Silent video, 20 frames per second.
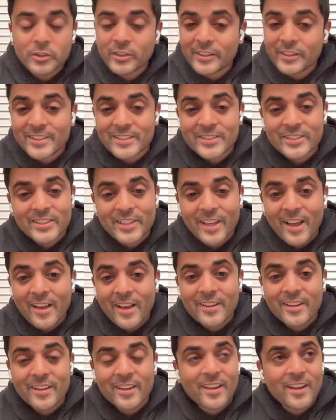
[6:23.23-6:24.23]
literally just
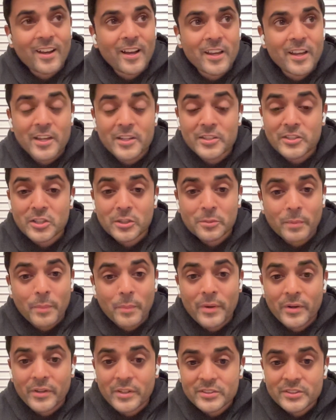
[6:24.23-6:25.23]
had, I took
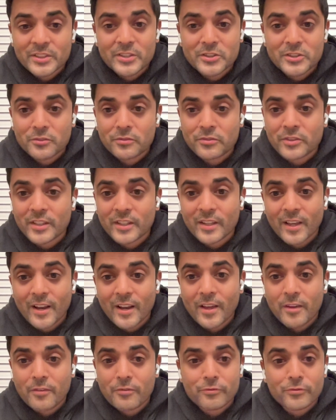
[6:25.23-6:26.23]
my parents' SUV
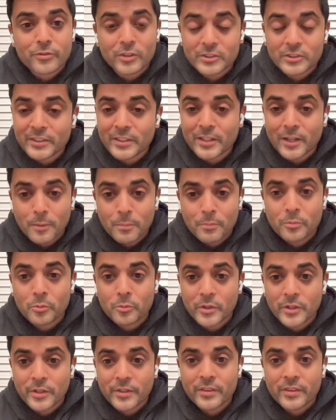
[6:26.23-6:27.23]
and I filled it up
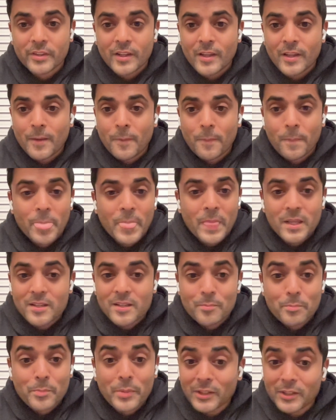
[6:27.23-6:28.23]
with
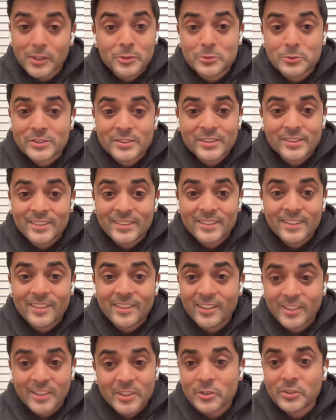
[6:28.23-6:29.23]
pillows,
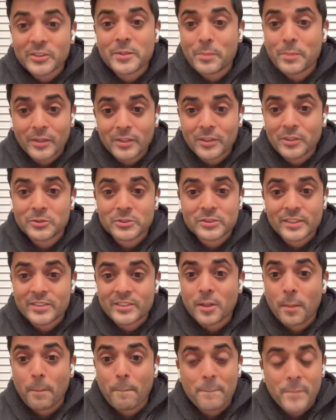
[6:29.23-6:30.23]
literally pillows,
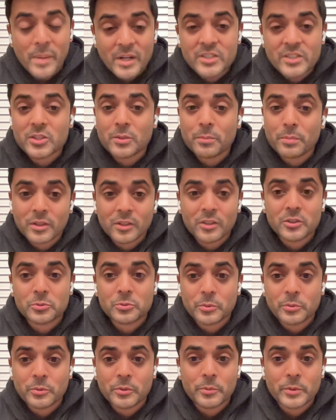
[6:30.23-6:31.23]
like a bunch of
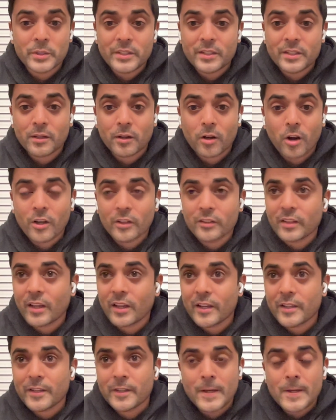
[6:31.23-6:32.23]
pillows. We did an
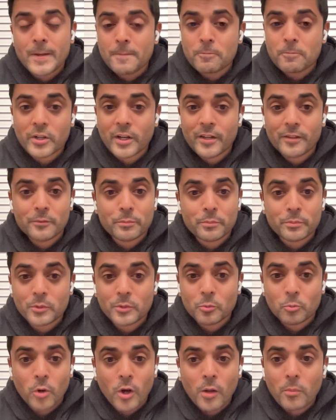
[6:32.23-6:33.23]
online order at
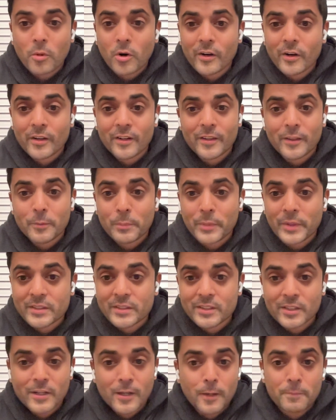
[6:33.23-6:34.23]
Walmart and then
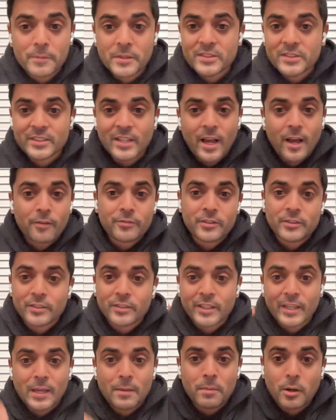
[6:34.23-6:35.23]
picked it up. The staff
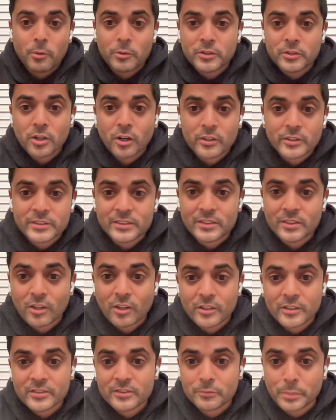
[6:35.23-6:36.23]
even came out with carts and
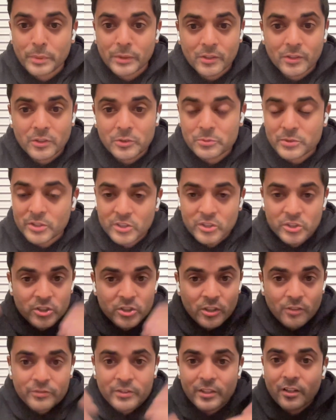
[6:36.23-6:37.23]
carts of pillows. We just
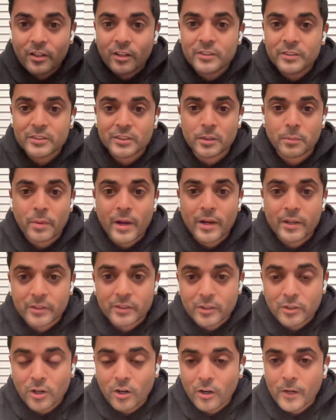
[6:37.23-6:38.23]
shoved it all into the back
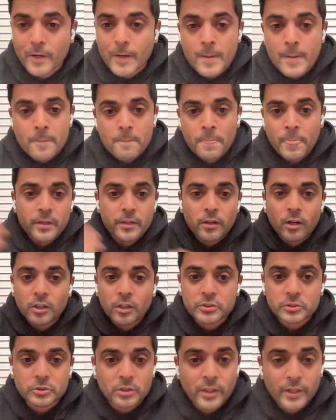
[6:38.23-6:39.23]
of the cart. And then
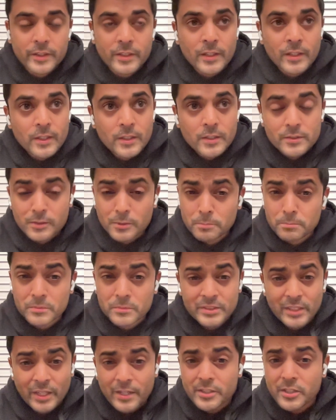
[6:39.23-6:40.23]
also like
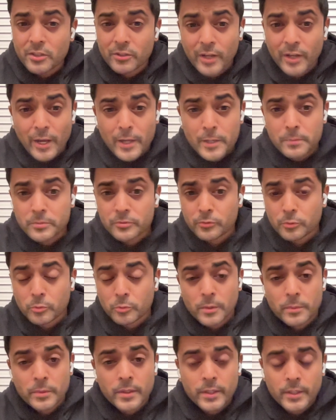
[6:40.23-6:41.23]
some sanitary items for
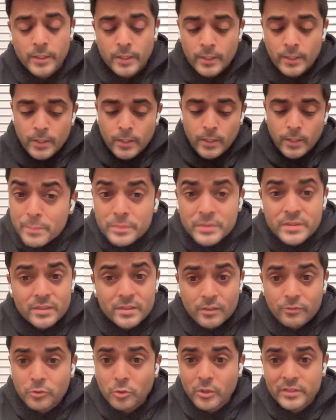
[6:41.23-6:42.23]
women,
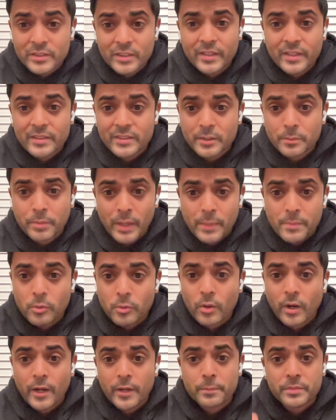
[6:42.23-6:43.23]
wipes, of course, like I said, baby
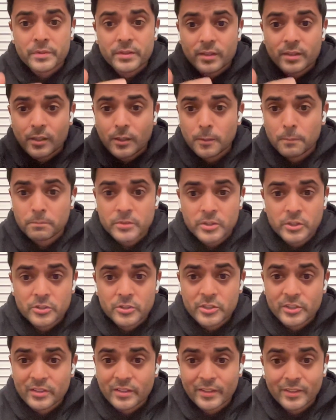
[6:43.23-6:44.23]
wipes,
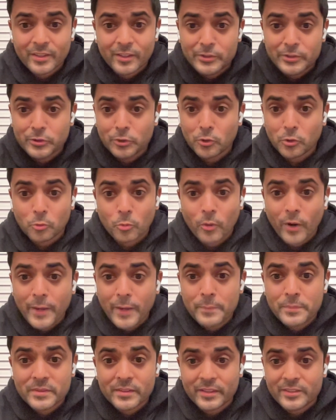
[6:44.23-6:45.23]
just like adult
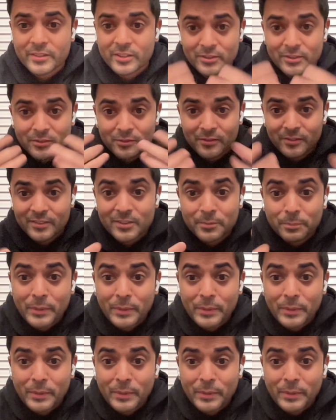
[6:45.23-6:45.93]
wipes, like just